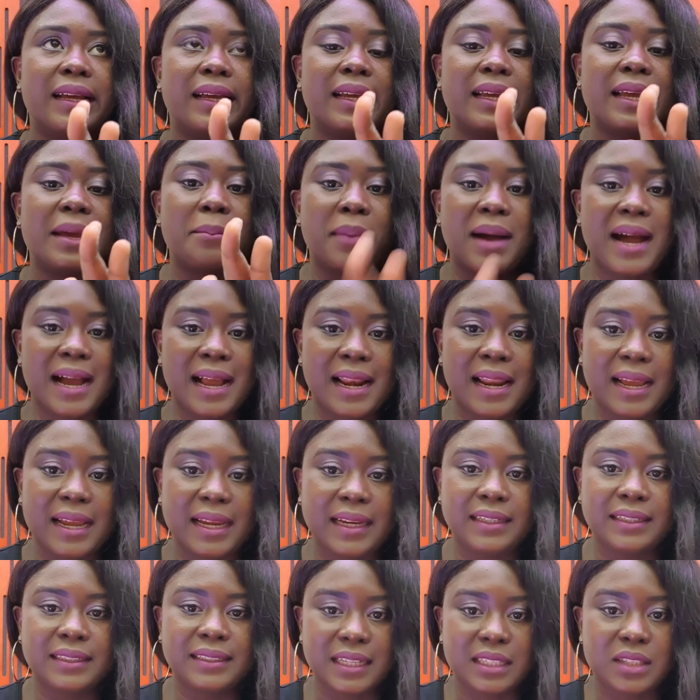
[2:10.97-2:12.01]

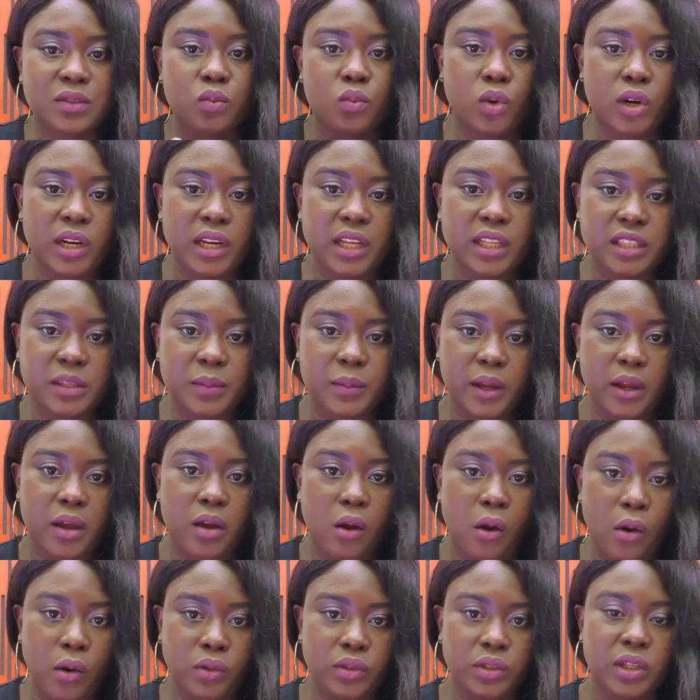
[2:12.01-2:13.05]
backline, that's what it's been
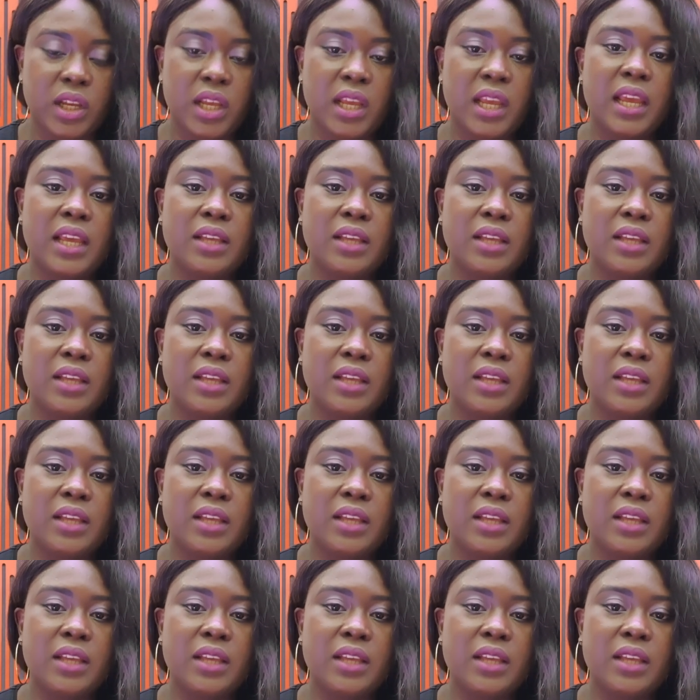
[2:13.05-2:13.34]
called.